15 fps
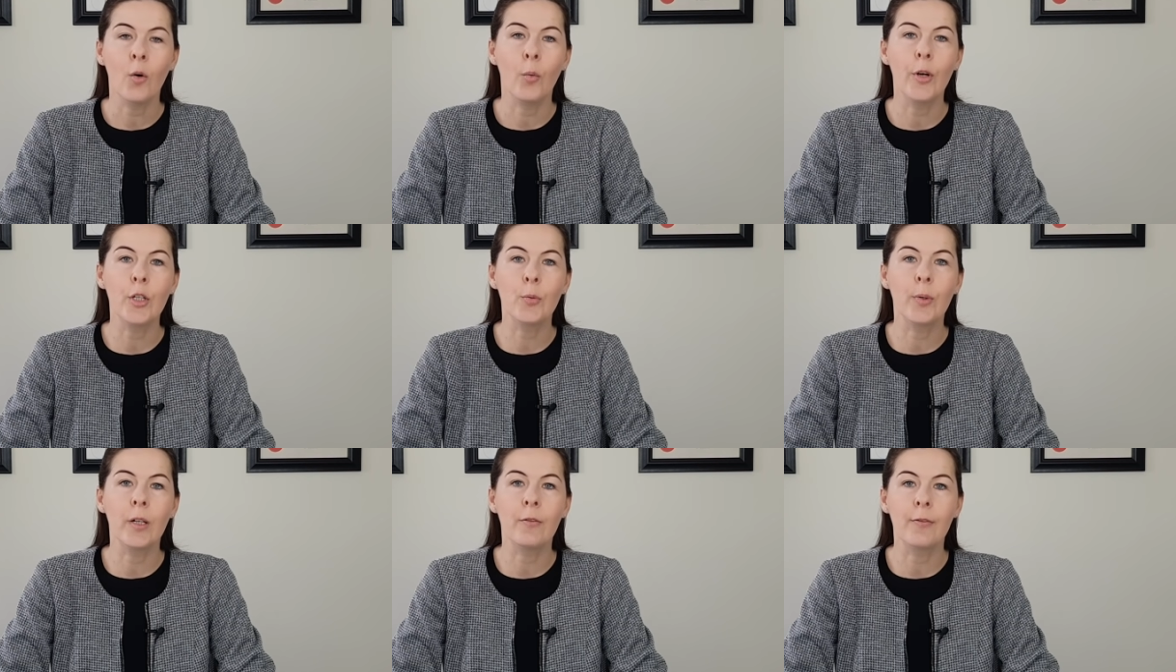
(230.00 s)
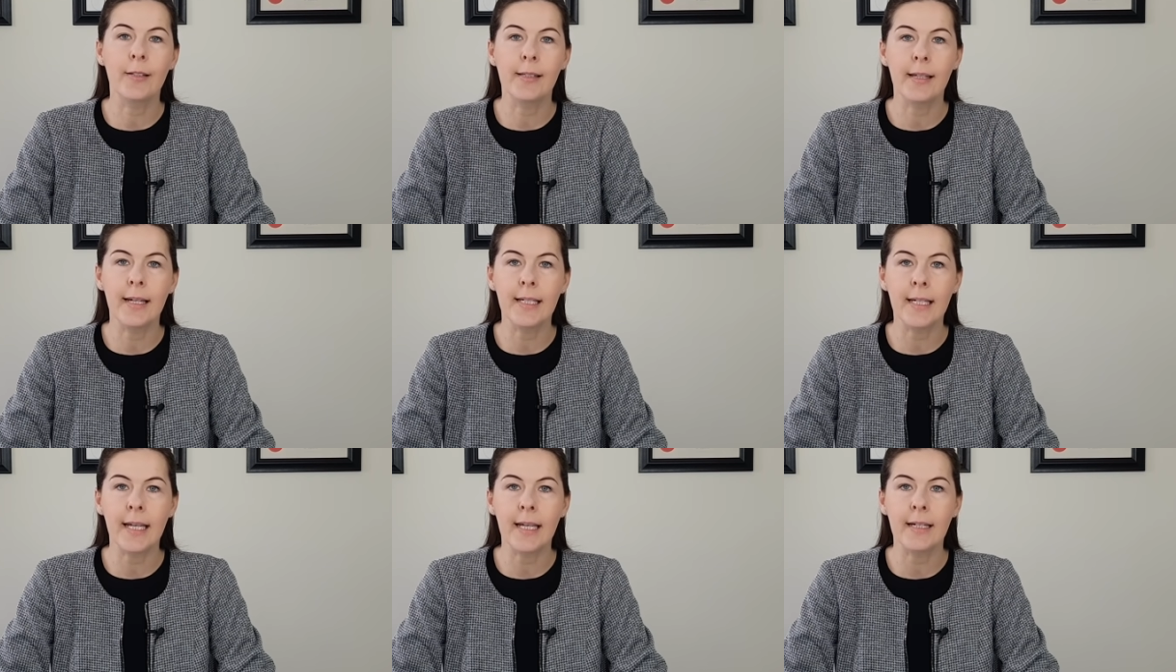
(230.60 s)
which will
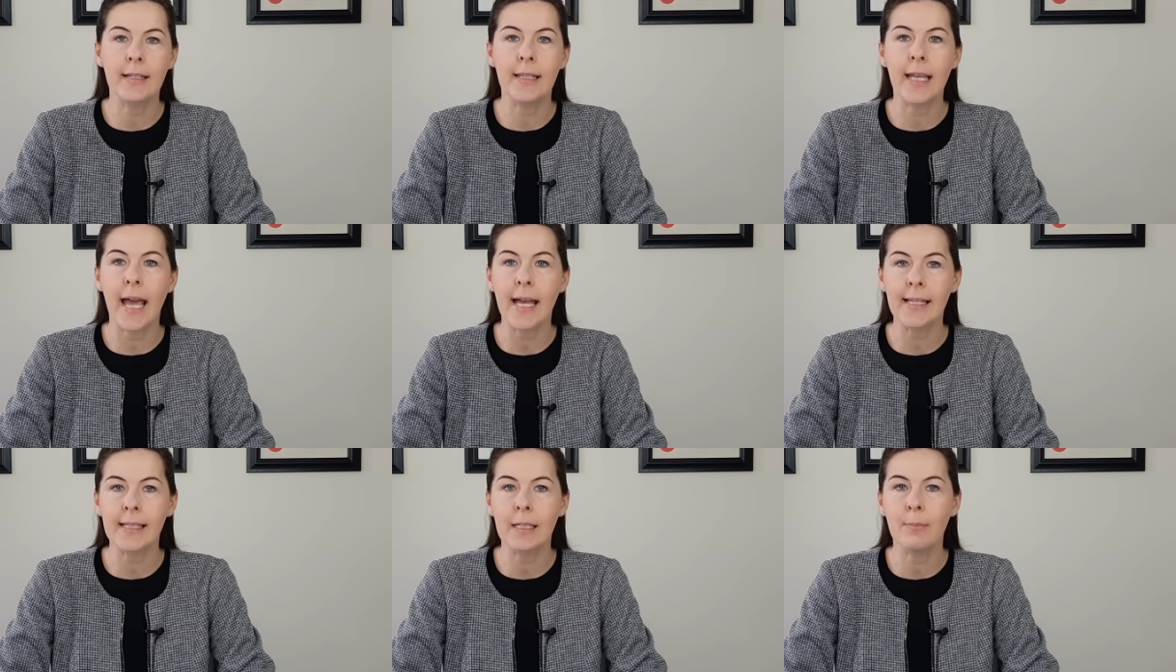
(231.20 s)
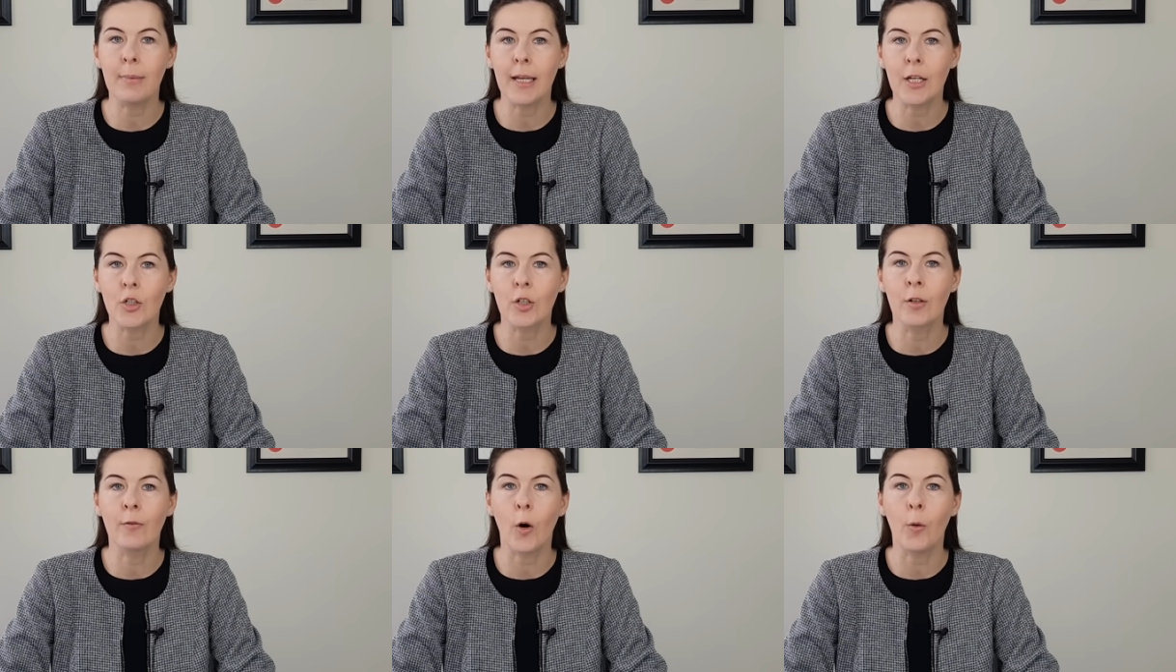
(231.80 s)
facilitate the
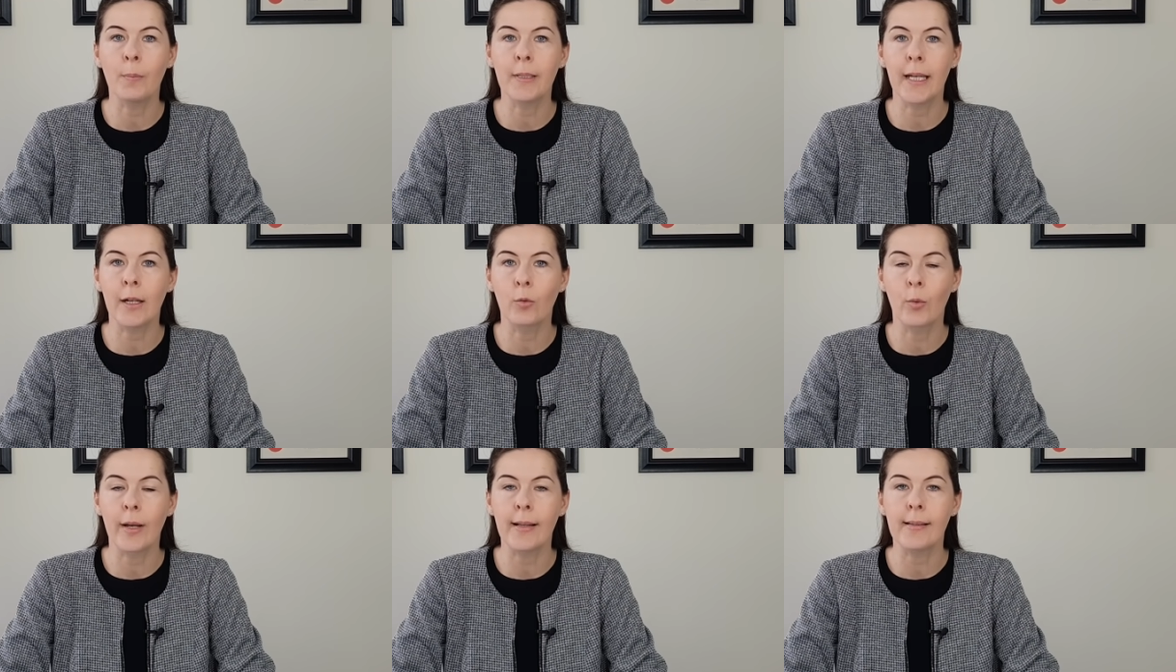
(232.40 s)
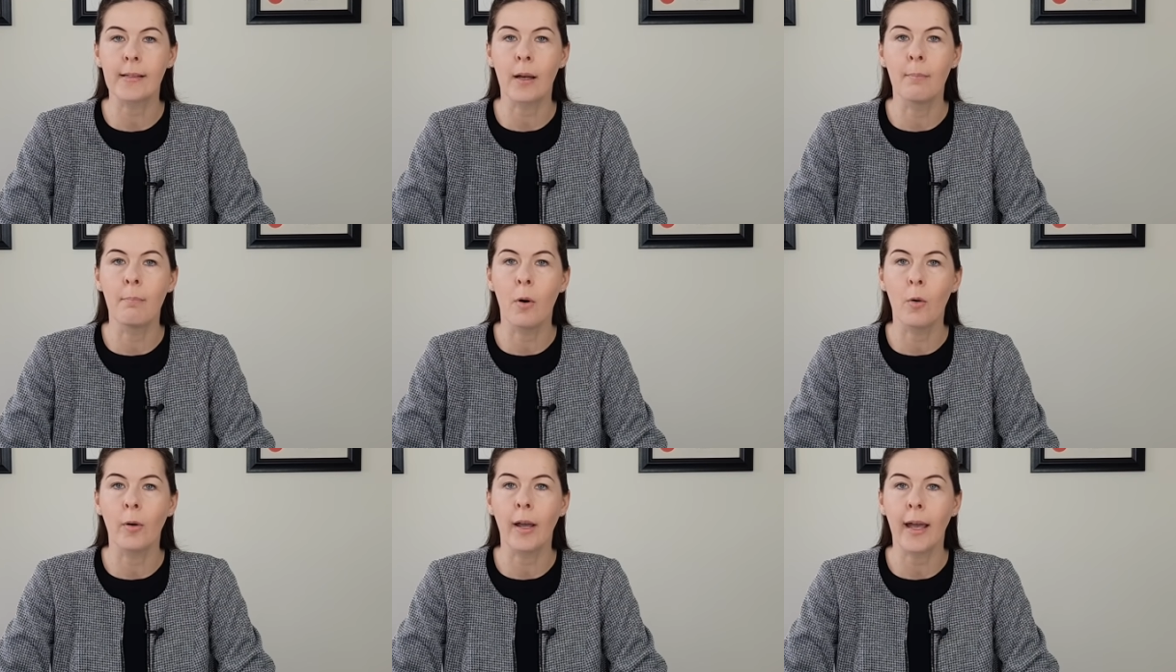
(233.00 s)
estimation of uptake rates
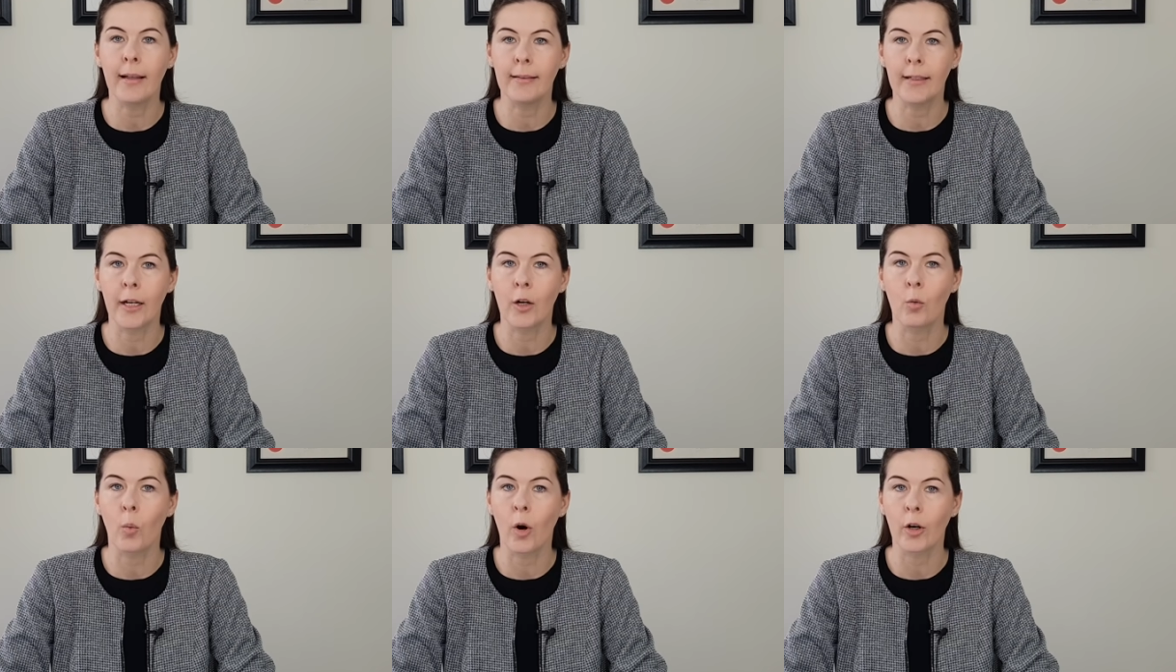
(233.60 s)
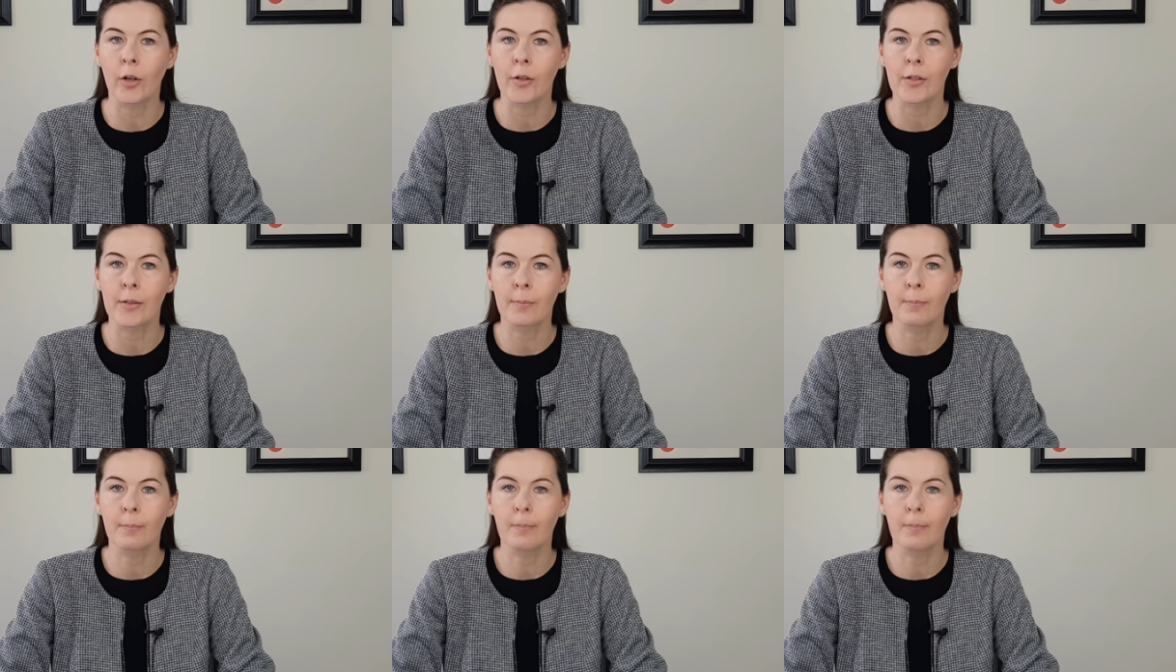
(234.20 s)
among healthcare workers.